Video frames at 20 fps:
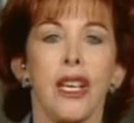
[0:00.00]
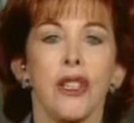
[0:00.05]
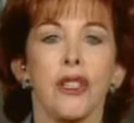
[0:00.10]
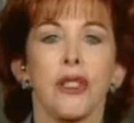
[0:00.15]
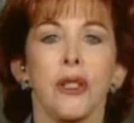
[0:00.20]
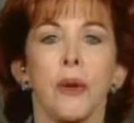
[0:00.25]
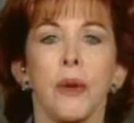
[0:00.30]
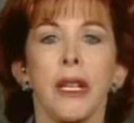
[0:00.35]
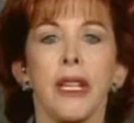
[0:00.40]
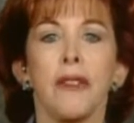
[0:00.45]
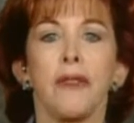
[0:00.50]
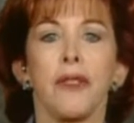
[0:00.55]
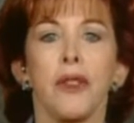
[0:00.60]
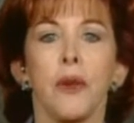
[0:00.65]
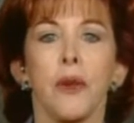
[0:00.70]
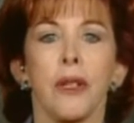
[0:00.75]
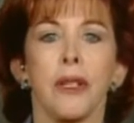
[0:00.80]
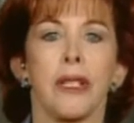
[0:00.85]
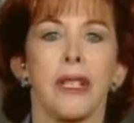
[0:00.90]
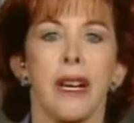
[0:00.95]
So if
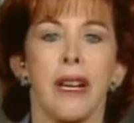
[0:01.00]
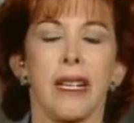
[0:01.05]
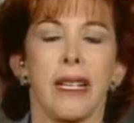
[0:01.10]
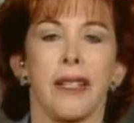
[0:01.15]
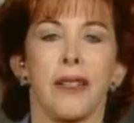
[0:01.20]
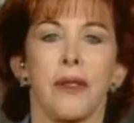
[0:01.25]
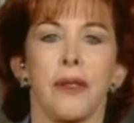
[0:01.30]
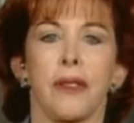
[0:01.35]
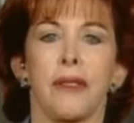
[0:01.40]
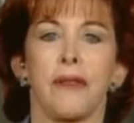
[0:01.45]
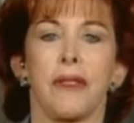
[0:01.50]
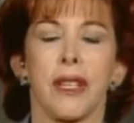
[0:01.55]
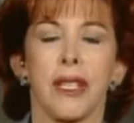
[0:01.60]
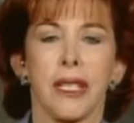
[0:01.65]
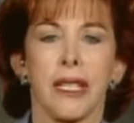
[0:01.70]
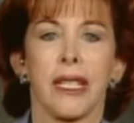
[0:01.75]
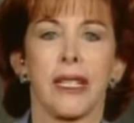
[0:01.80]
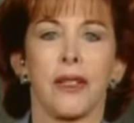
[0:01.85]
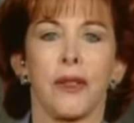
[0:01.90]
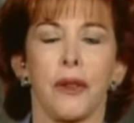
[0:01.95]
you're young and you're
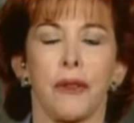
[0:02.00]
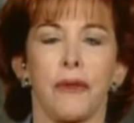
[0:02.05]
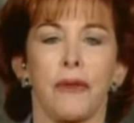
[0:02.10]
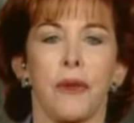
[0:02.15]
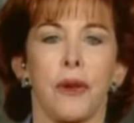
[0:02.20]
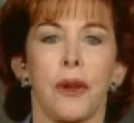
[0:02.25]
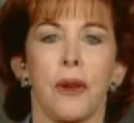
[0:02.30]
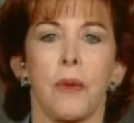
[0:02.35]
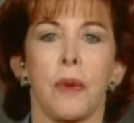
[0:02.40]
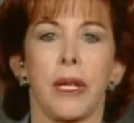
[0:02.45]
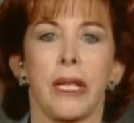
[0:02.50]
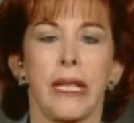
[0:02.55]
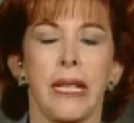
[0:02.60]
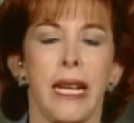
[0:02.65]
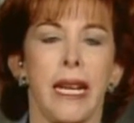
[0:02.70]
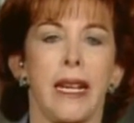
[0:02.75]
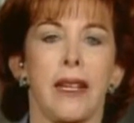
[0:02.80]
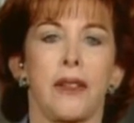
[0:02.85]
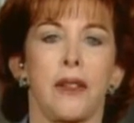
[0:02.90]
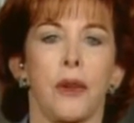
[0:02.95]
investing in your
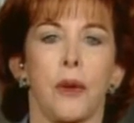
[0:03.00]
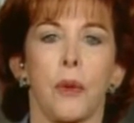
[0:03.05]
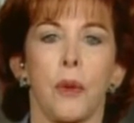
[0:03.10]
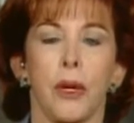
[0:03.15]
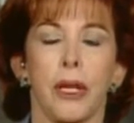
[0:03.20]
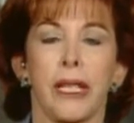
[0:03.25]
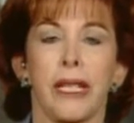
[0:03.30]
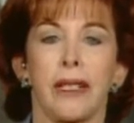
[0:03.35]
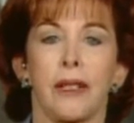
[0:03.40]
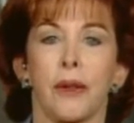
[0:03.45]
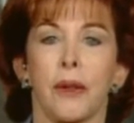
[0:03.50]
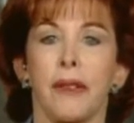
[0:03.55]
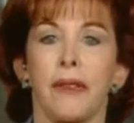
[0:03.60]
401k and you're working,